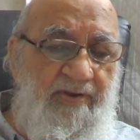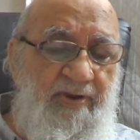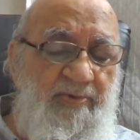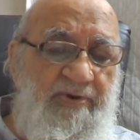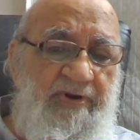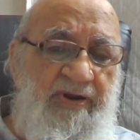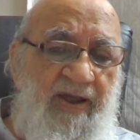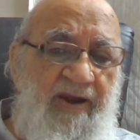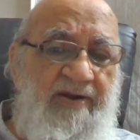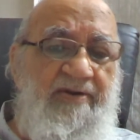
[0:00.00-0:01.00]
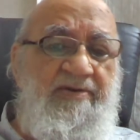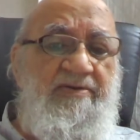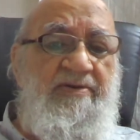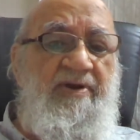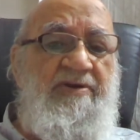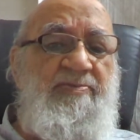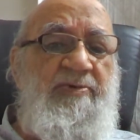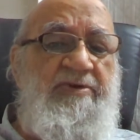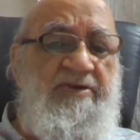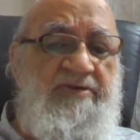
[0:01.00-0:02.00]
He may deny it as
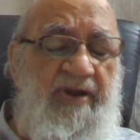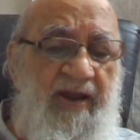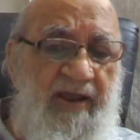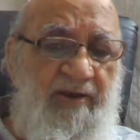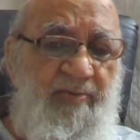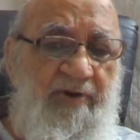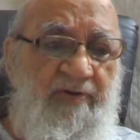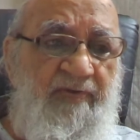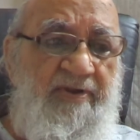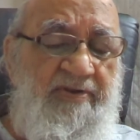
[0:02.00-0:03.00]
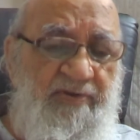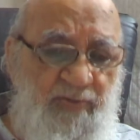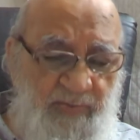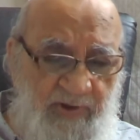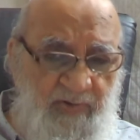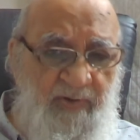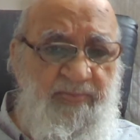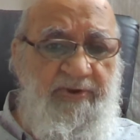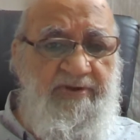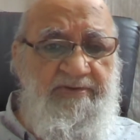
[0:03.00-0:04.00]
much as he like, but when the tomorrow
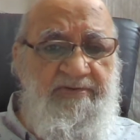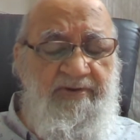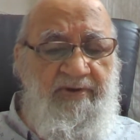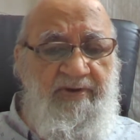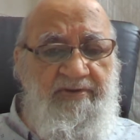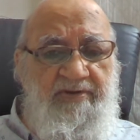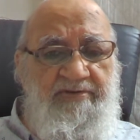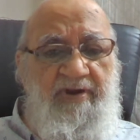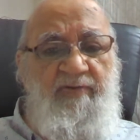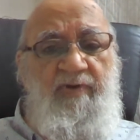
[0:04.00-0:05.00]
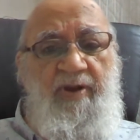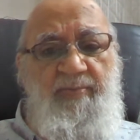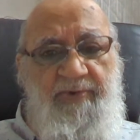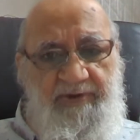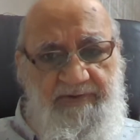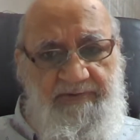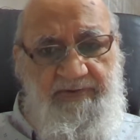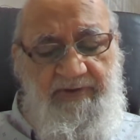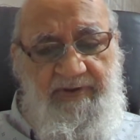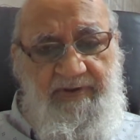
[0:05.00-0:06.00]
appears, the sun will appear.
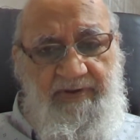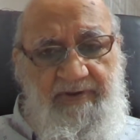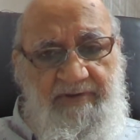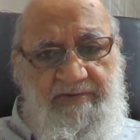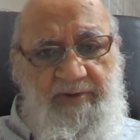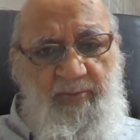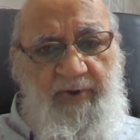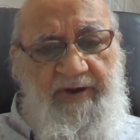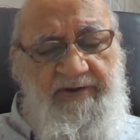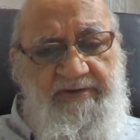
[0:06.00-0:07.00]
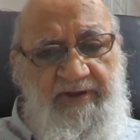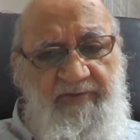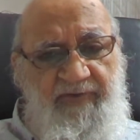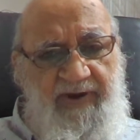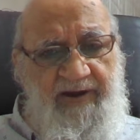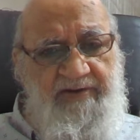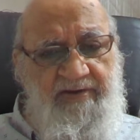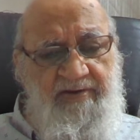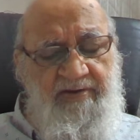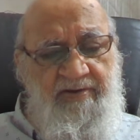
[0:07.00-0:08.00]
The point is a fact
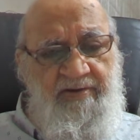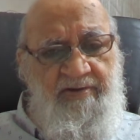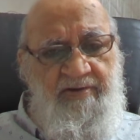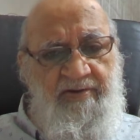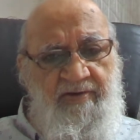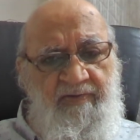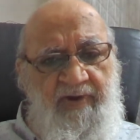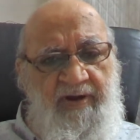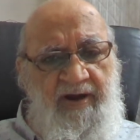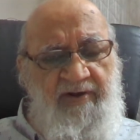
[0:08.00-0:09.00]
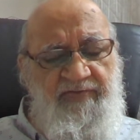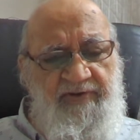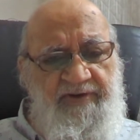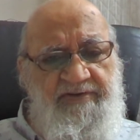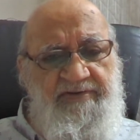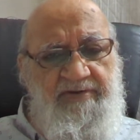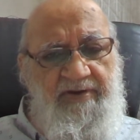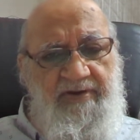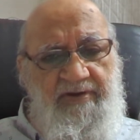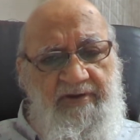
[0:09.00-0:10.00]
will not finish
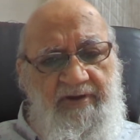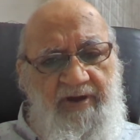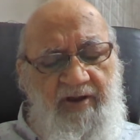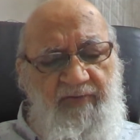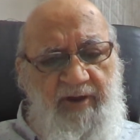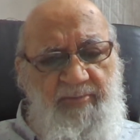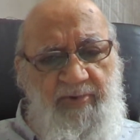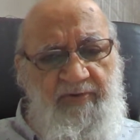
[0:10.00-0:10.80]
or wipe